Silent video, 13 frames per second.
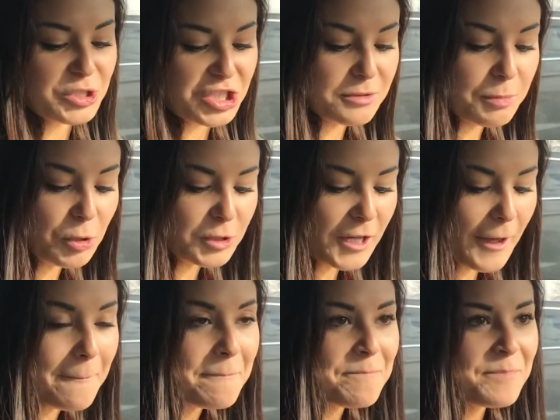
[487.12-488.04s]
We just pulled
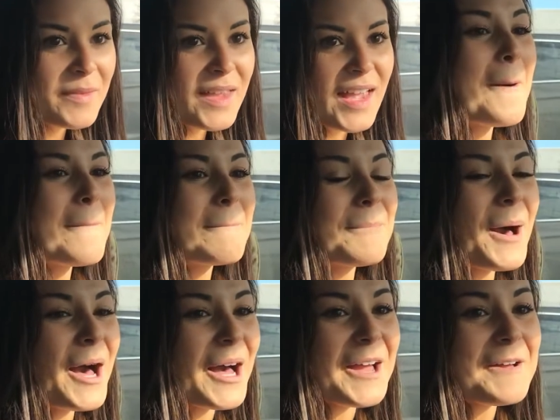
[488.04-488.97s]
up,
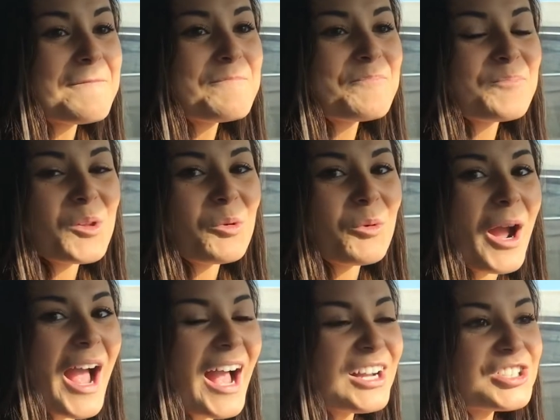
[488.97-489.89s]
but we're
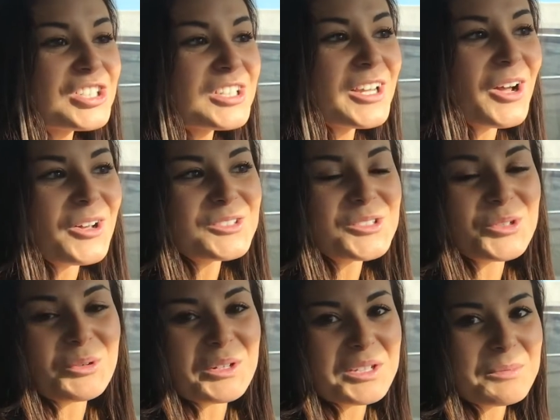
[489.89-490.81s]
actually also
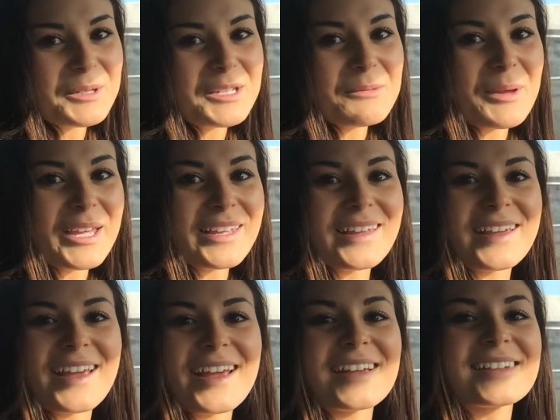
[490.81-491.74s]
going to be
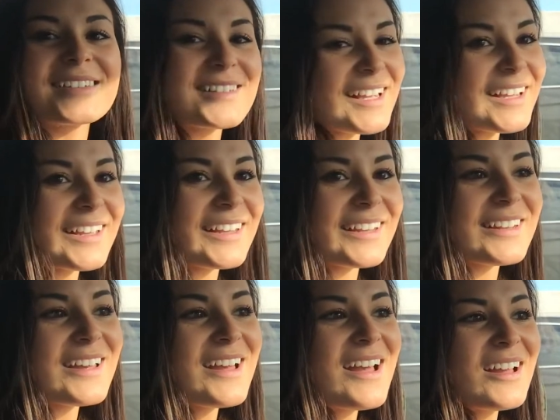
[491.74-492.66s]
making a
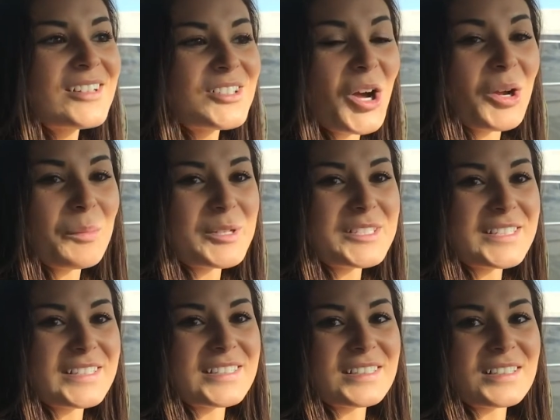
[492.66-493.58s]
second dog
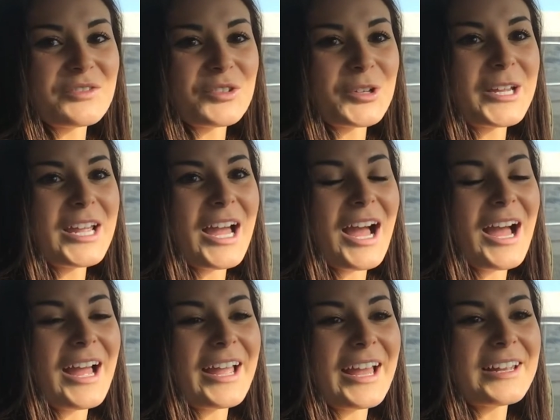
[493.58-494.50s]
biscuit delivery.
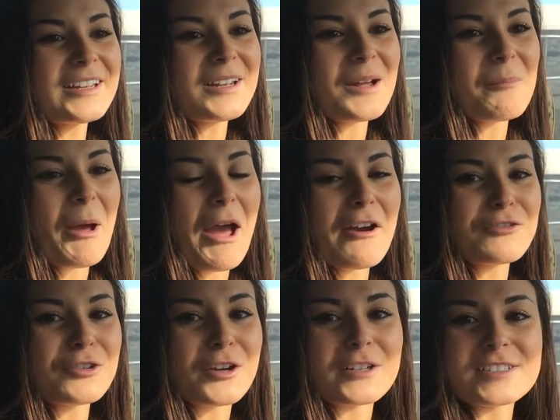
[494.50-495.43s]
I ended up,
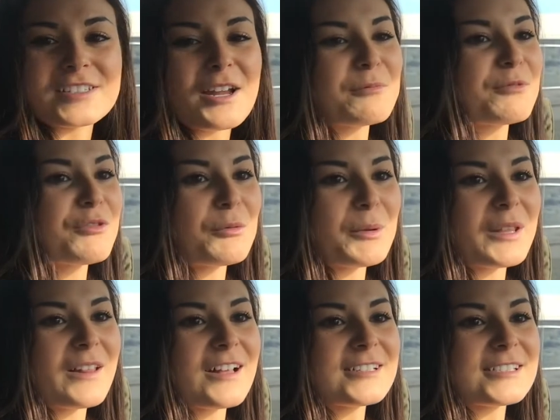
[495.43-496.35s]
after I stopped
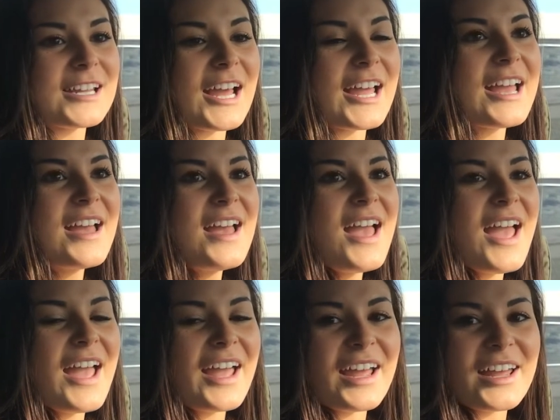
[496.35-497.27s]
filming last night
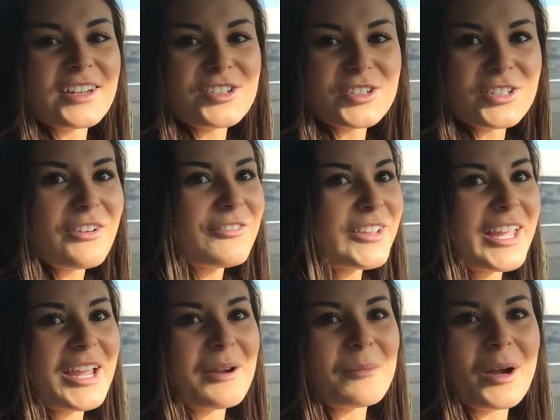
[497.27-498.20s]
and turned off the
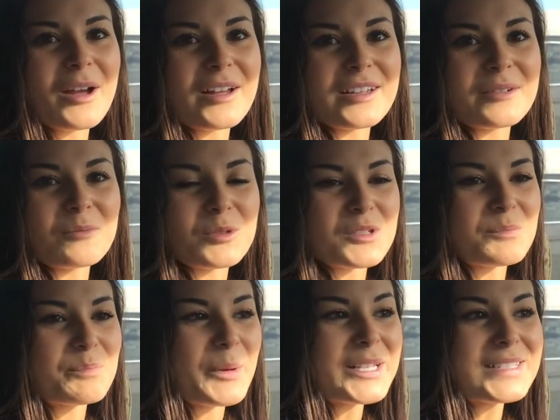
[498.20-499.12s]
camera and was
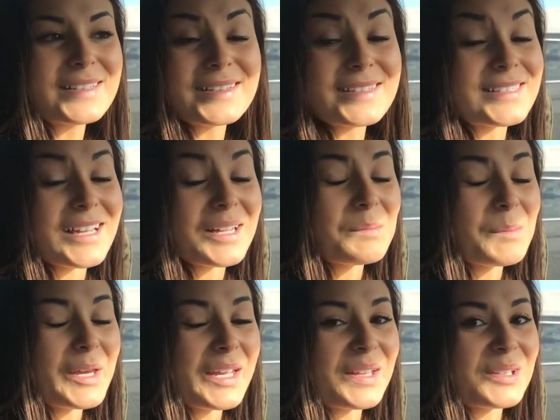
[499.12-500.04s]
basically done
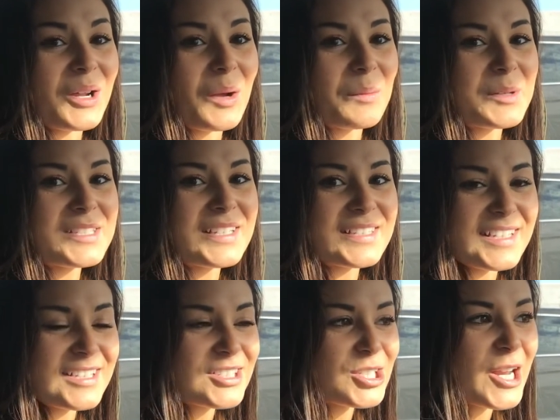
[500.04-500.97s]
making dog biscuits
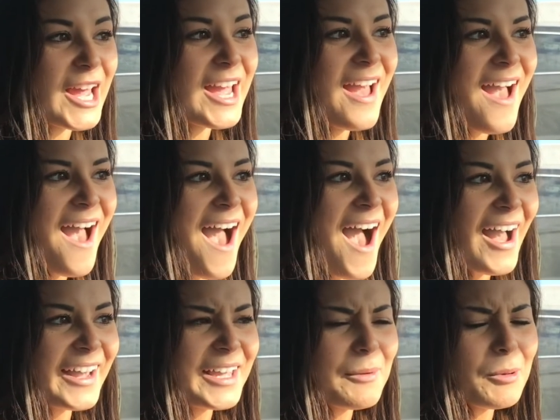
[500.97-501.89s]
yesterday,
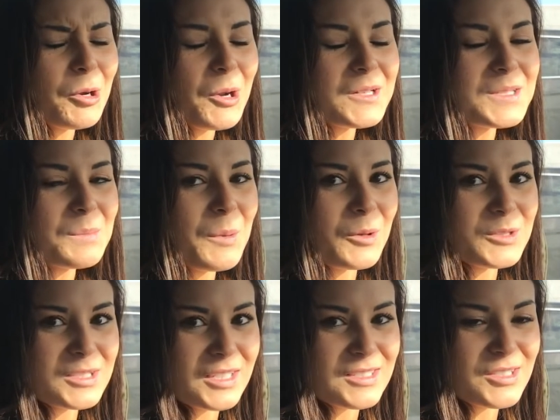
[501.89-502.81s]
I came across a
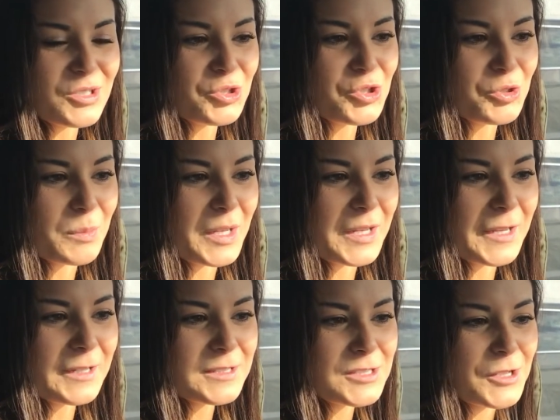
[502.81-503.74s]
post on social
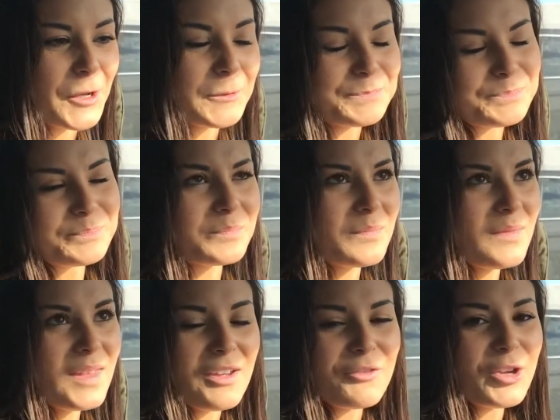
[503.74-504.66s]
media. So
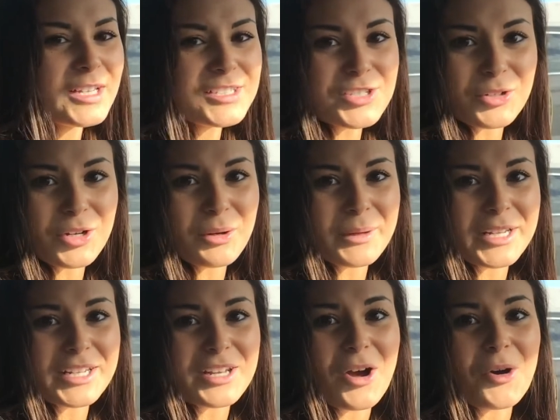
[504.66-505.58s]
if you guys don't
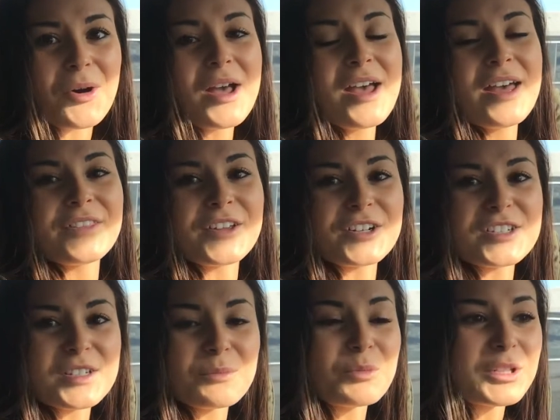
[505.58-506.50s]
already know, there's
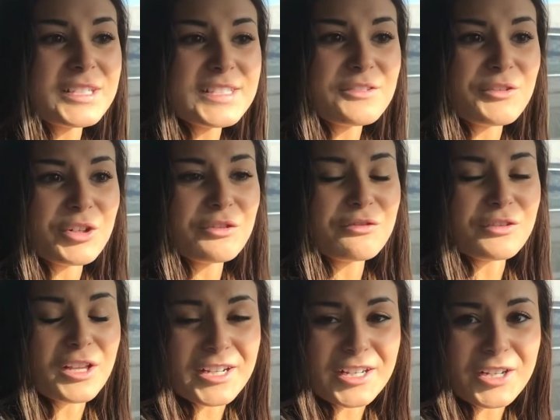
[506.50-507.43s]
some really severe
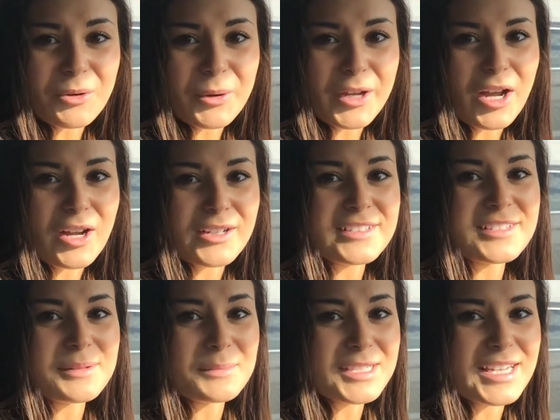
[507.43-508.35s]
flooding going on in
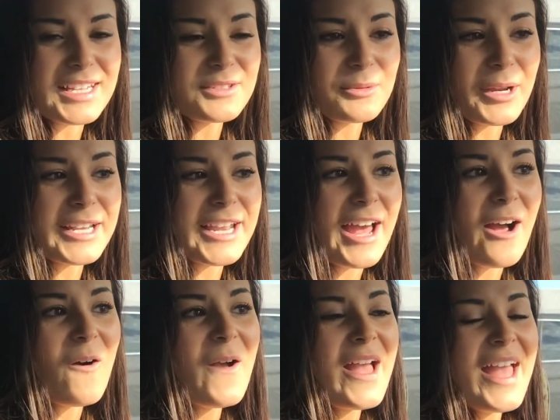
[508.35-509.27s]
some states right
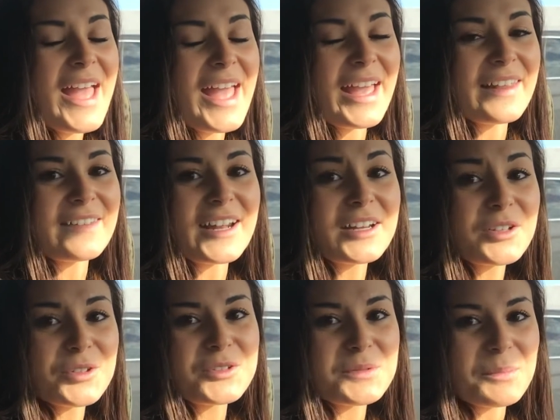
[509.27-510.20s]
now, and that
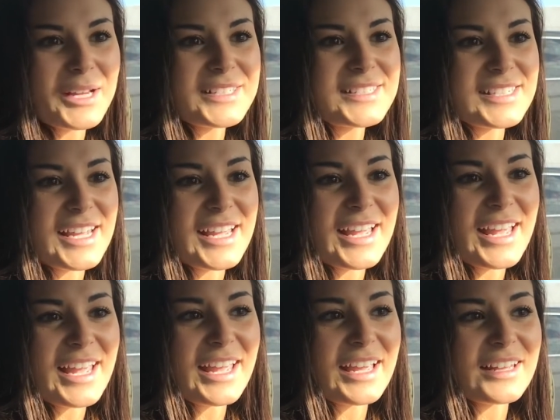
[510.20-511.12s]
includes my state,
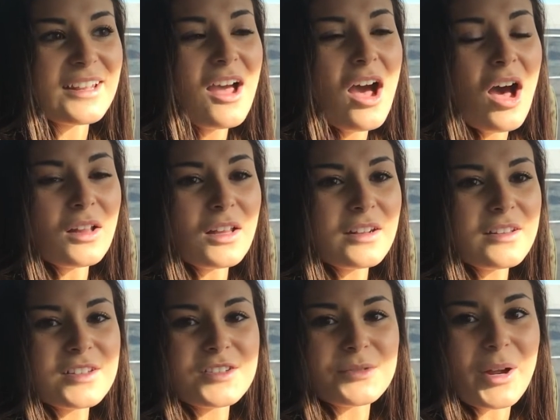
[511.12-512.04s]
and a lot of
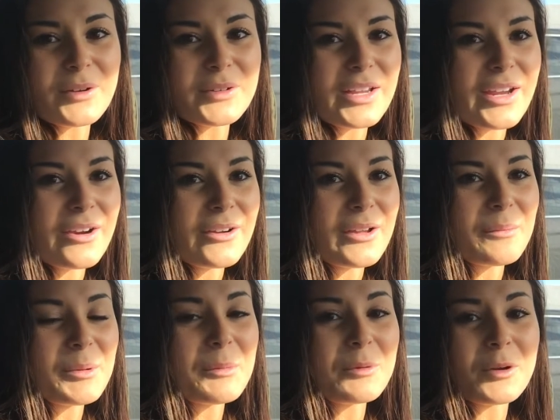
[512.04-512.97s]
the surrounding area,
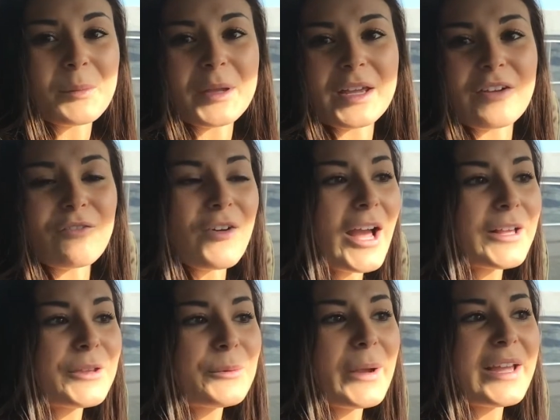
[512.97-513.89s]
people are being
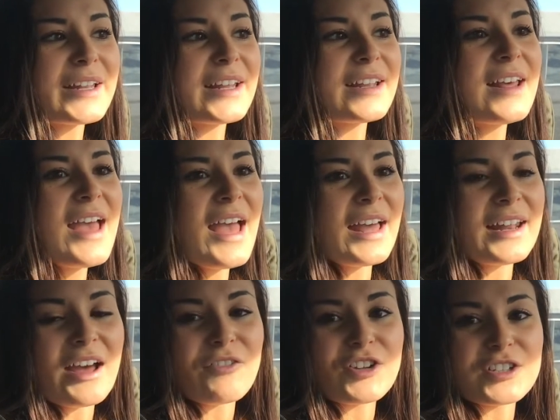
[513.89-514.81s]
evacuated and
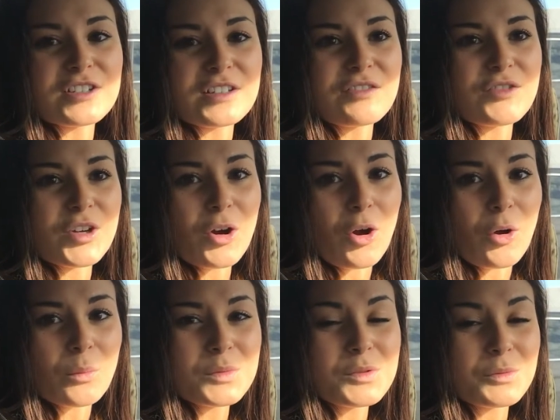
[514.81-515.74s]
having to leave their
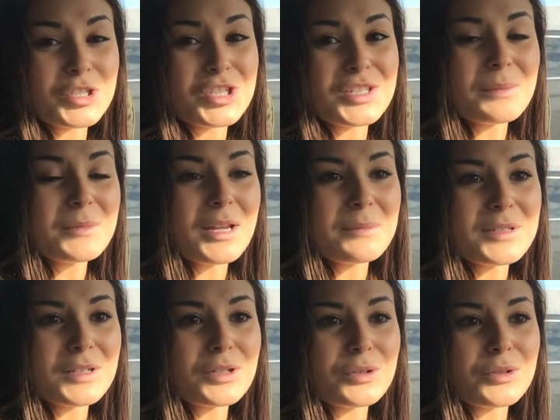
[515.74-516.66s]
homes, which sometimes
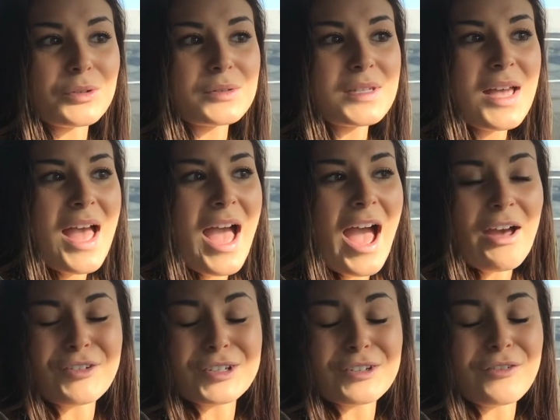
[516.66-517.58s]
includes
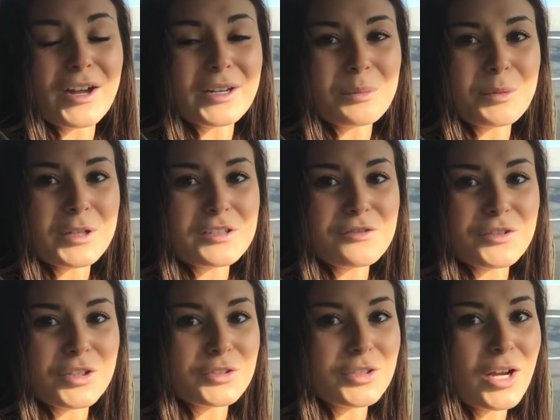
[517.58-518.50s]
having to find a place for
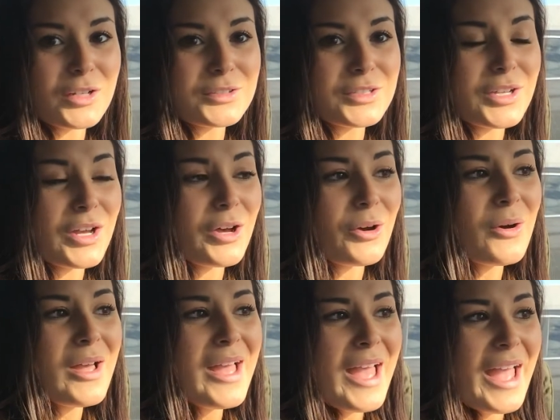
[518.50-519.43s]
their dog to go,
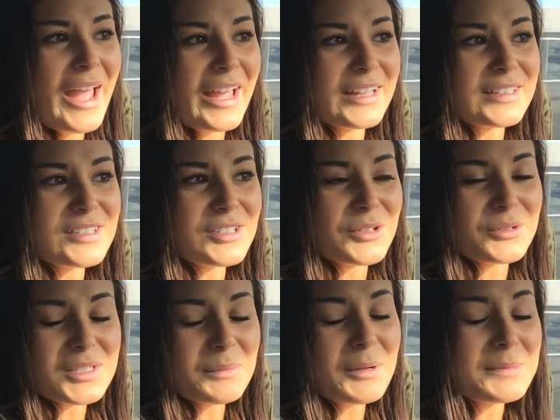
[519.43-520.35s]
and so
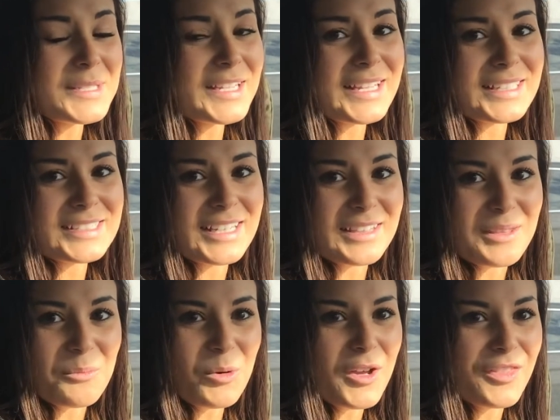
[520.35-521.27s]
sometimes they can't take
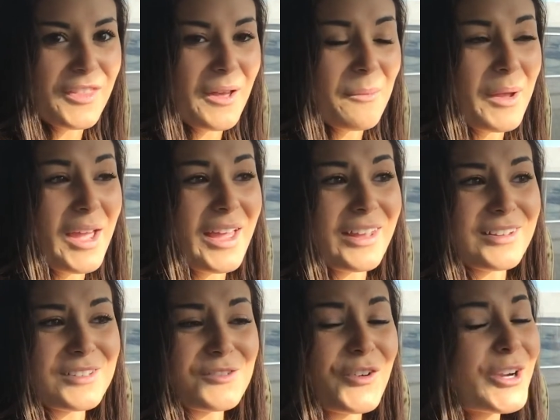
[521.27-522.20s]
them with them,
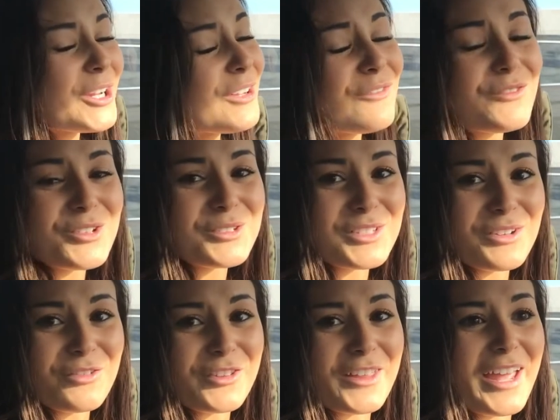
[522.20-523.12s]
and it's very confusing
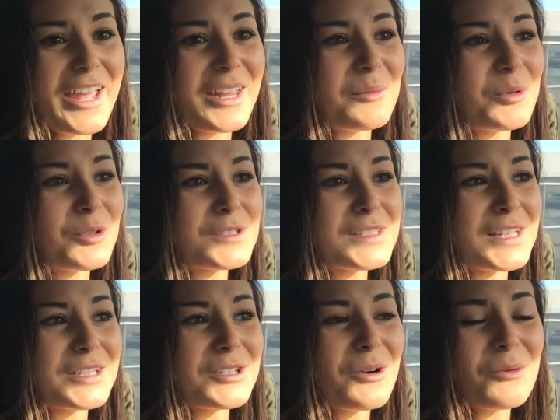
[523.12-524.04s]
for the animals.
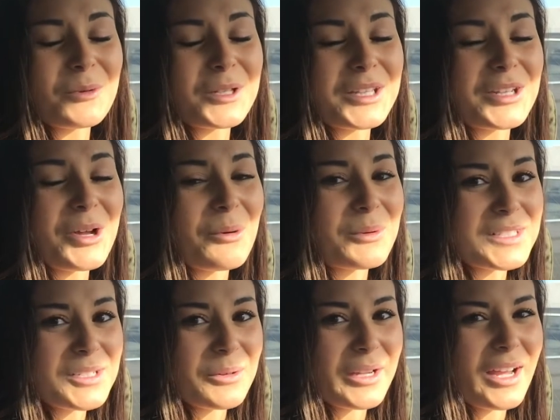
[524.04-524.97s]
They don't really know
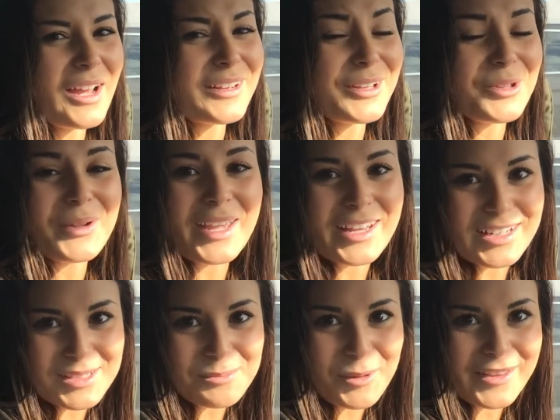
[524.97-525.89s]
what's going on, and you can't
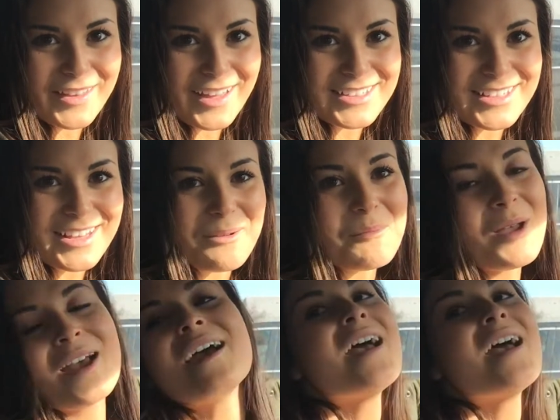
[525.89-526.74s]
explain that to them.